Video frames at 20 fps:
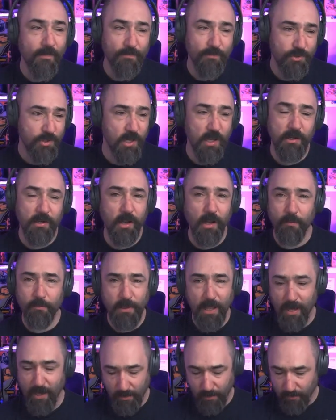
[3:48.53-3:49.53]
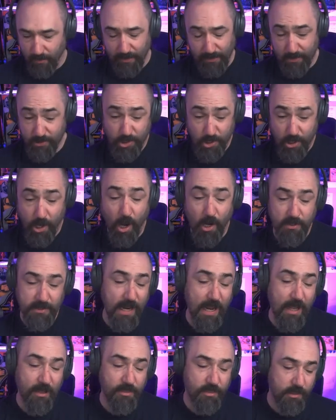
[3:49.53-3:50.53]
she ended up getting, she caught
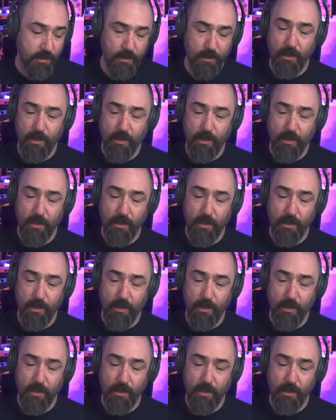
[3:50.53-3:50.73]
death.